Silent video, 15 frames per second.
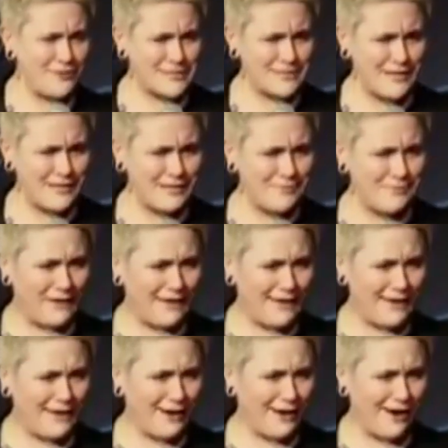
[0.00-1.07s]
If we could get
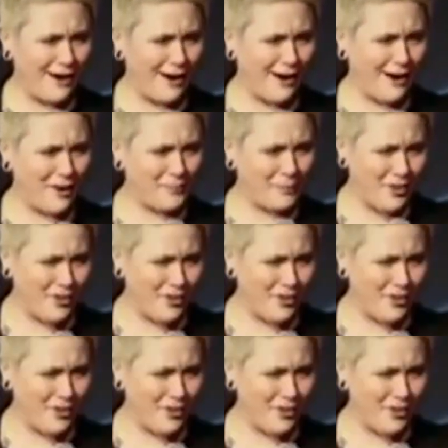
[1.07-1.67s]
more queer